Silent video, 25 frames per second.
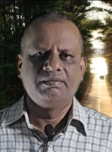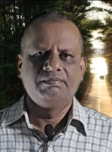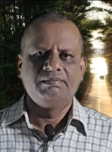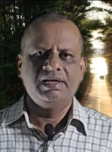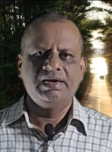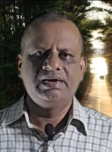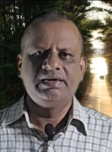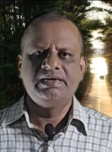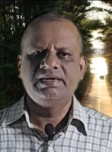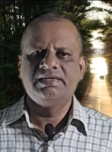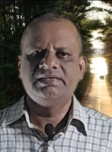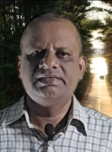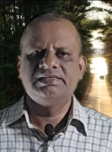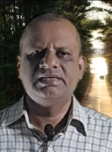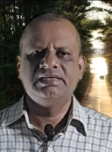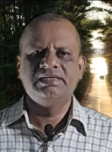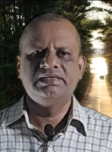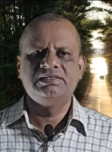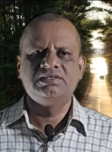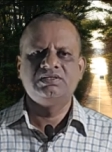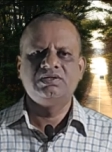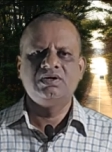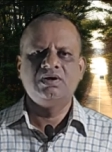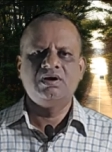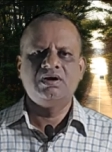Meditation
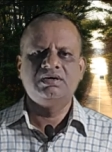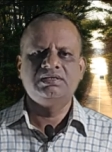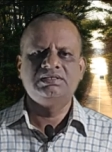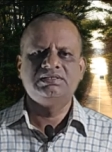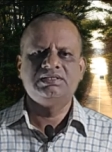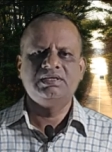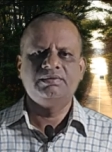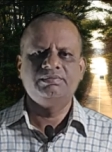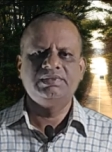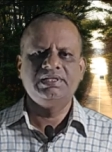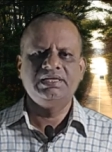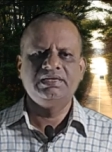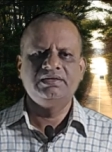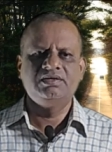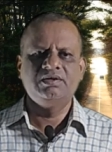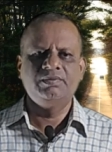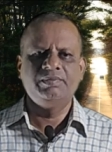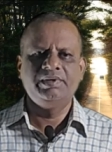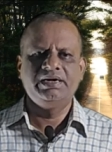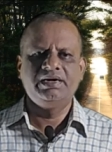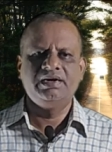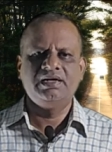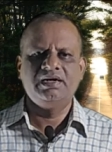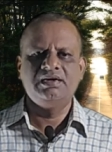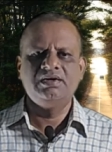is not something to
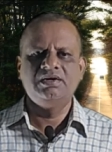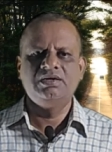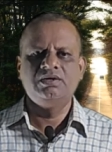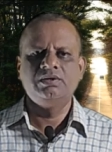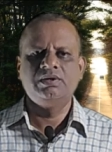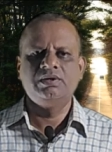be done